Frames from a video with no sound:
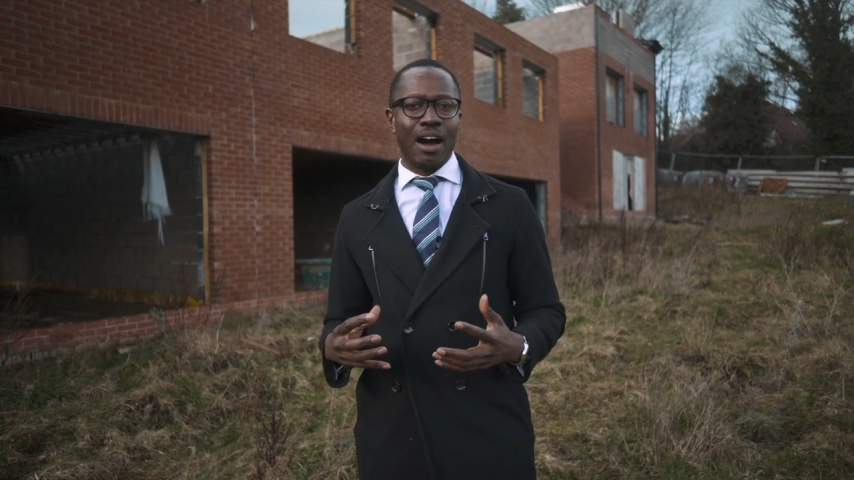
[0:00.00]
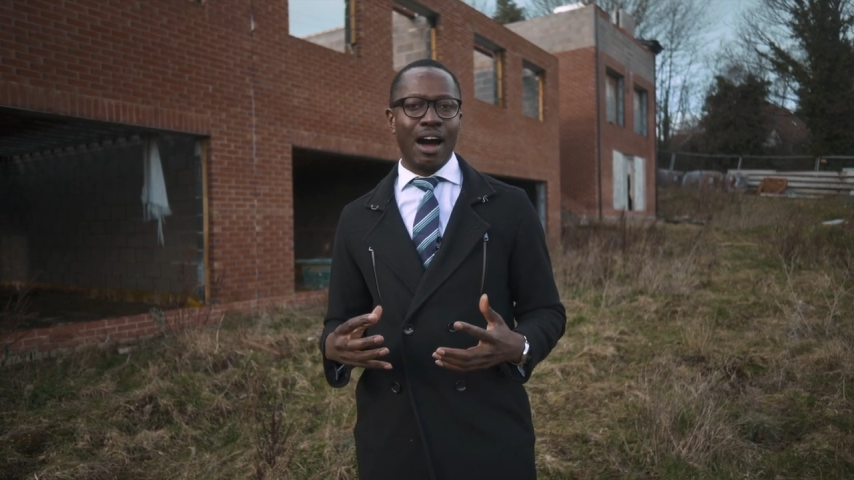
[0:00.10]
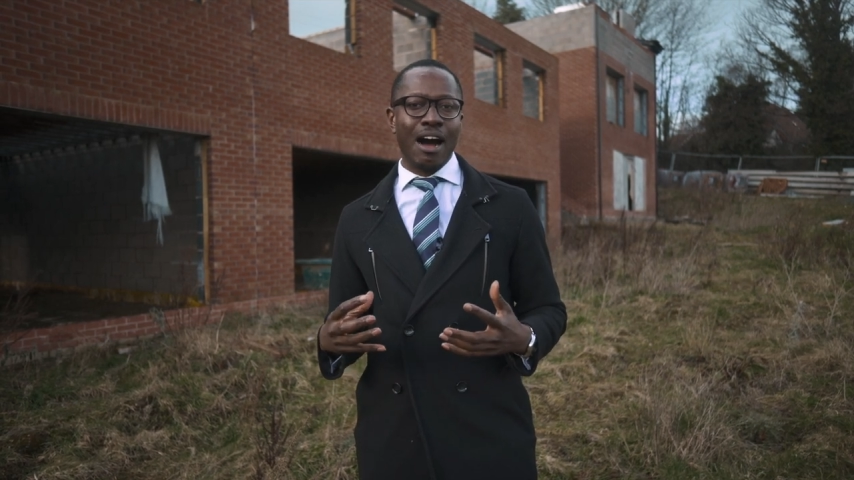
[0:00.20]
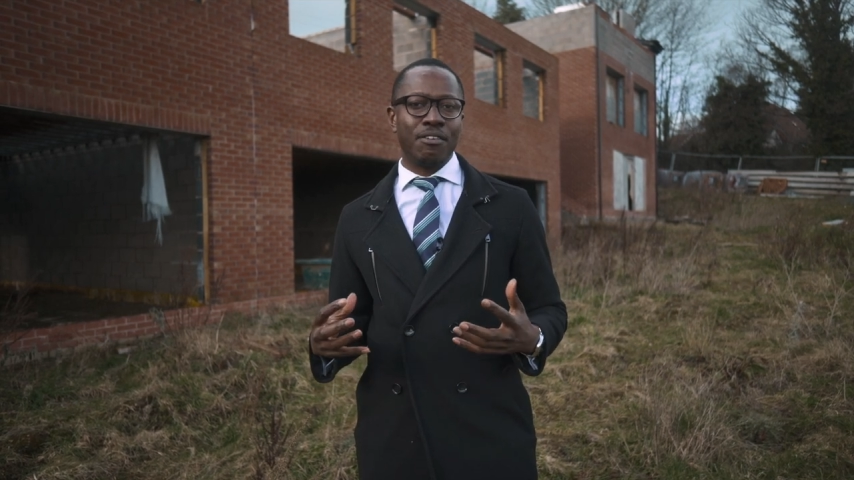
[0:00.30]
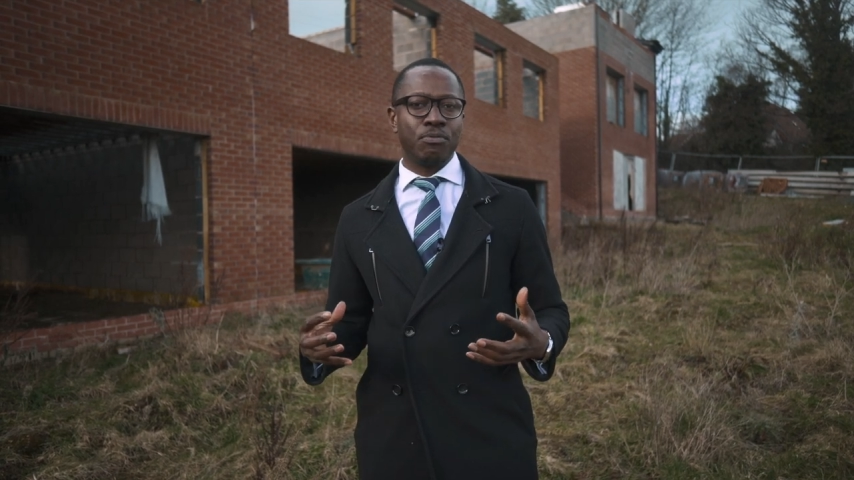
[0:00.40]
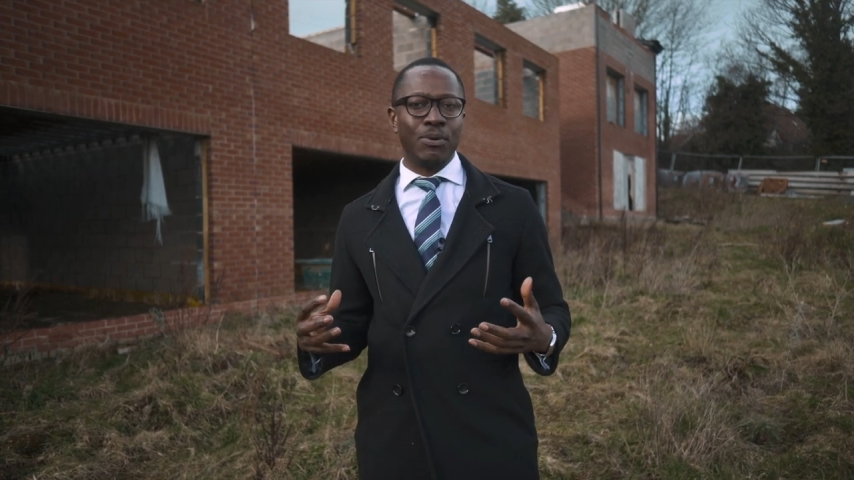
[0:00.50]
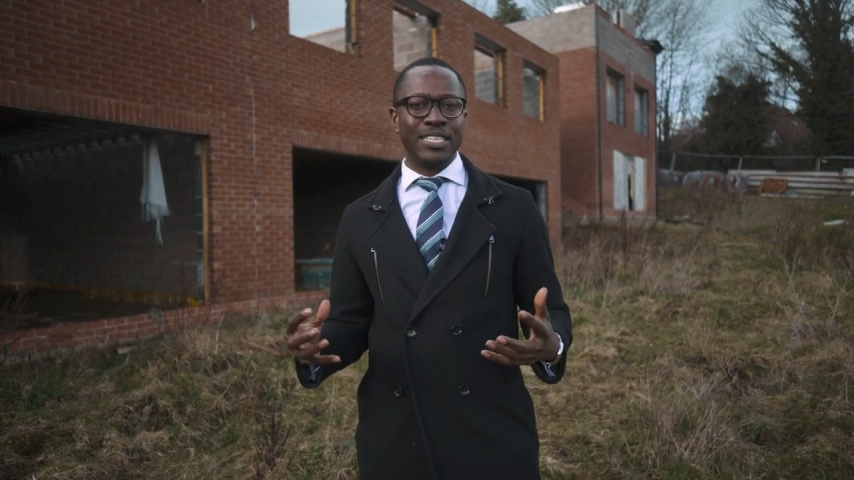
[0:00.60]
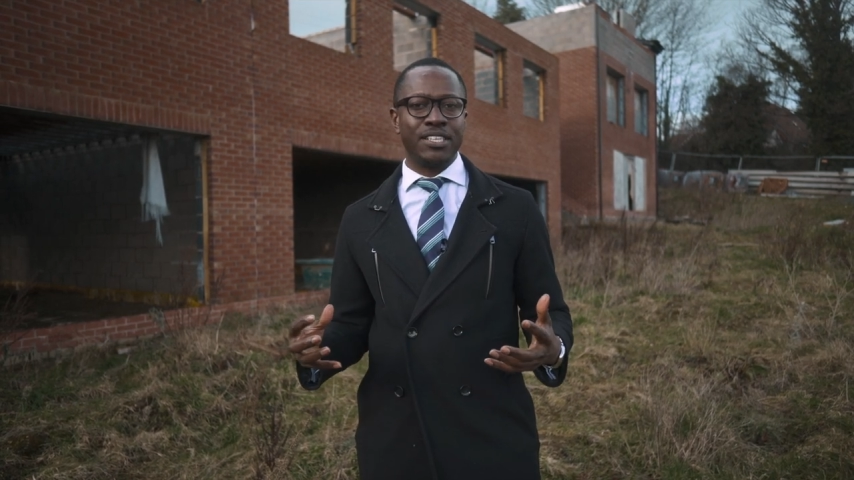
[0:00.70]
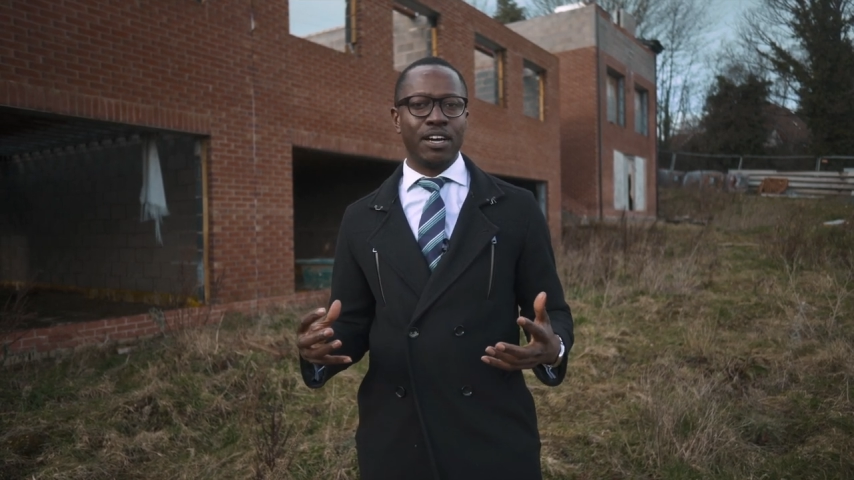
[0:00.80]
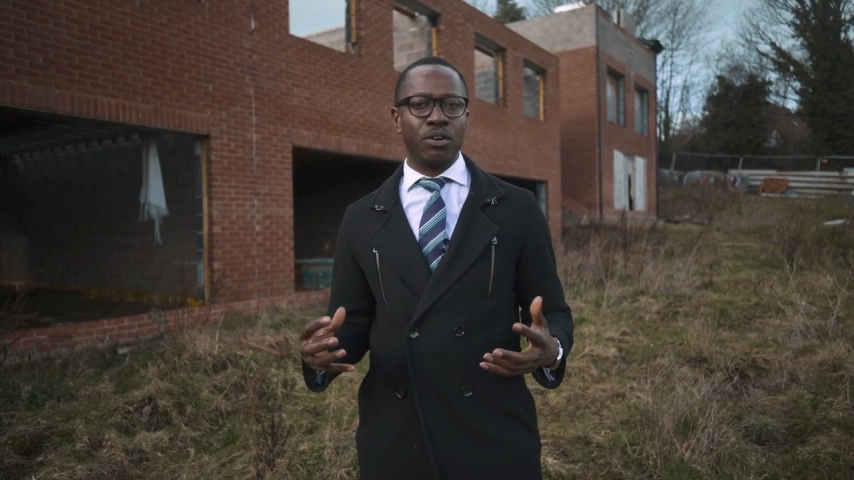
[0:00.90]
are
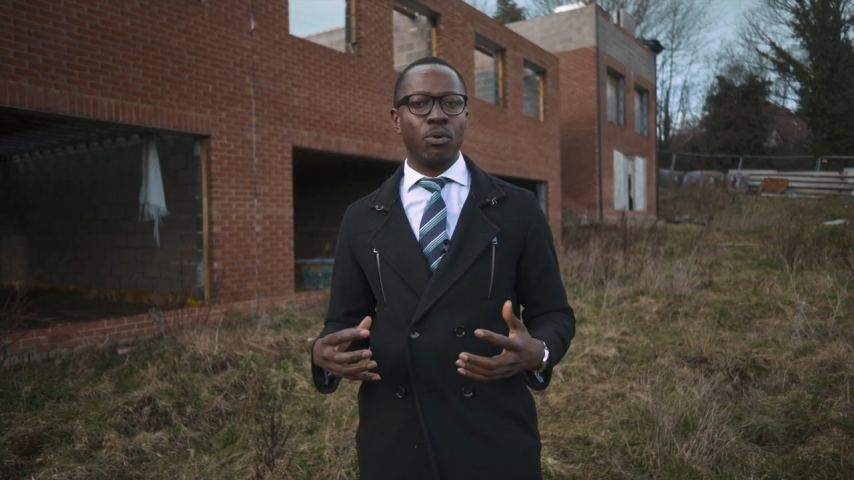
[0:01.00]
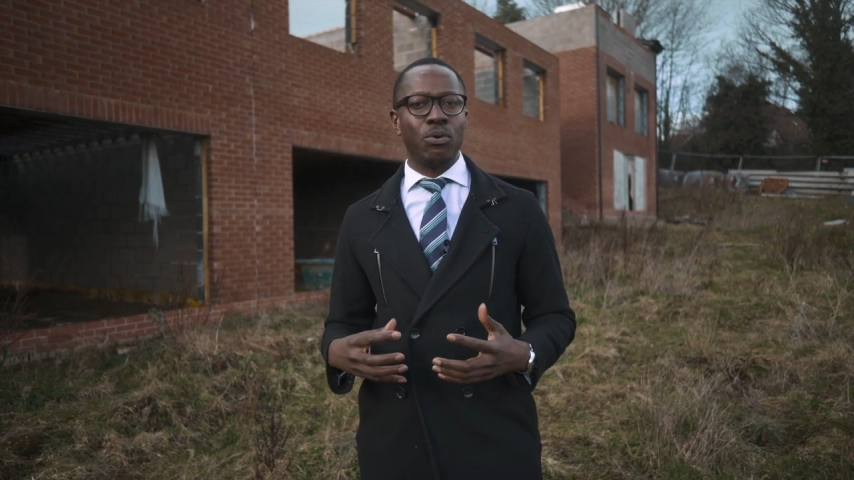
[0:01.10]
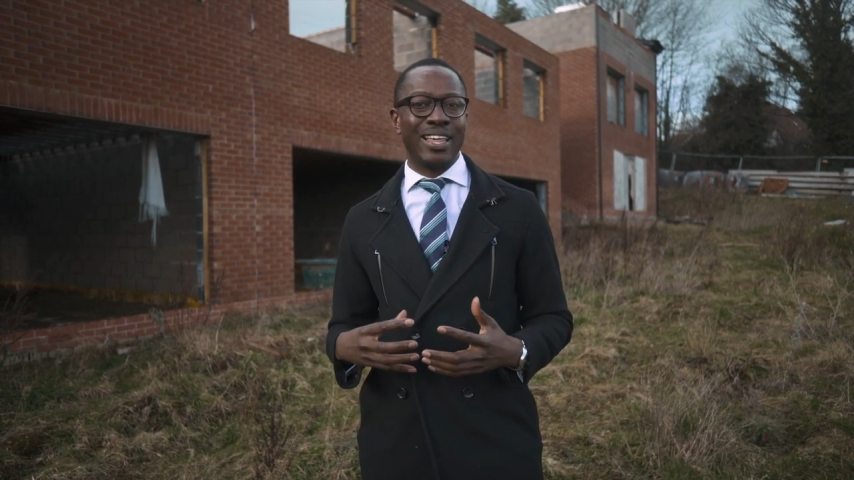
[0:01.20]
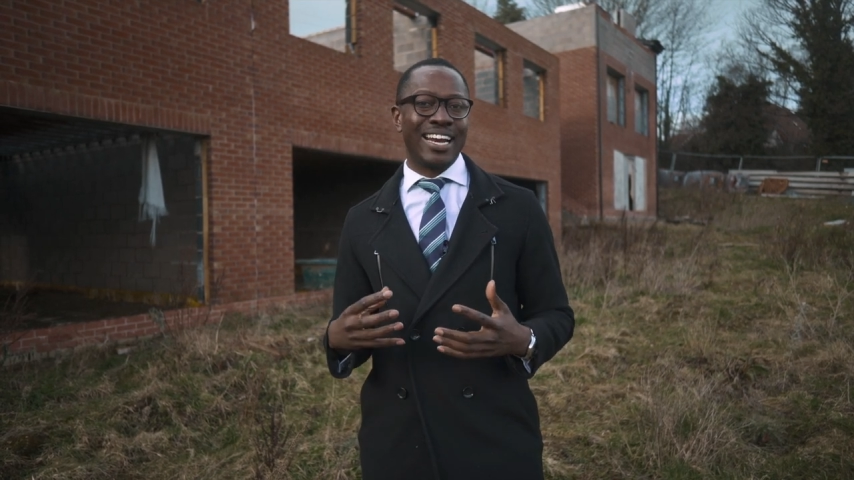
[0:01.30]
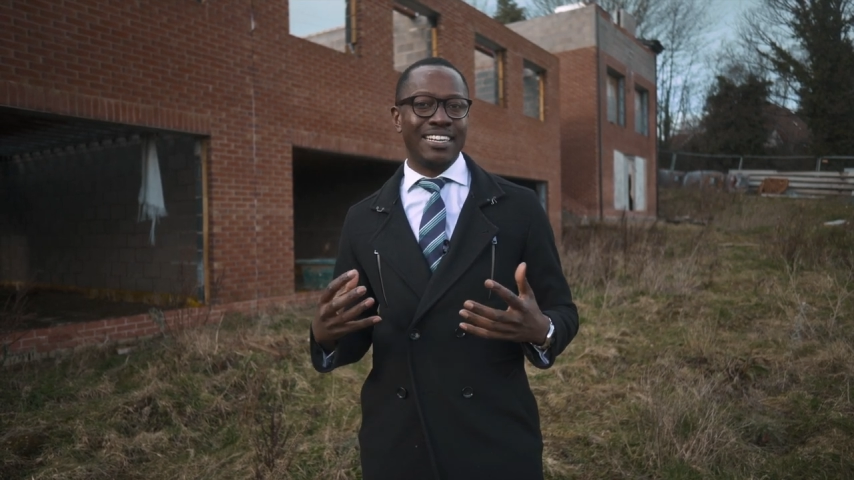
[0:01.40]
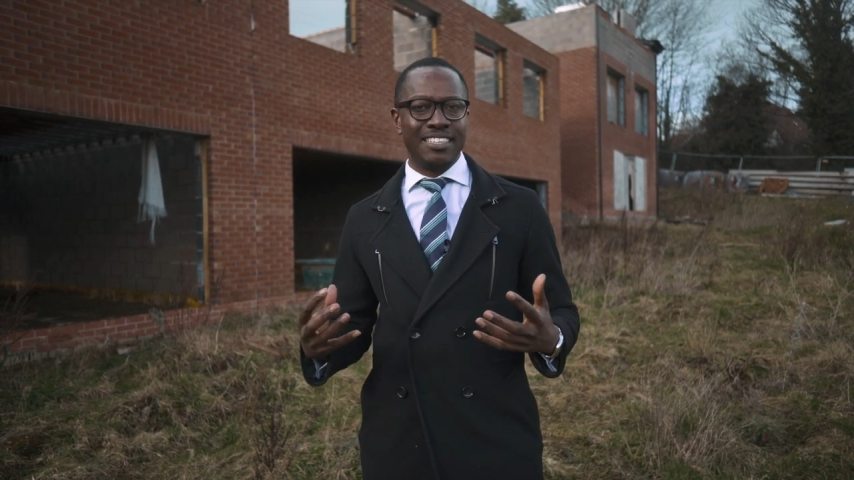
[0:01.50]
halfway done or that are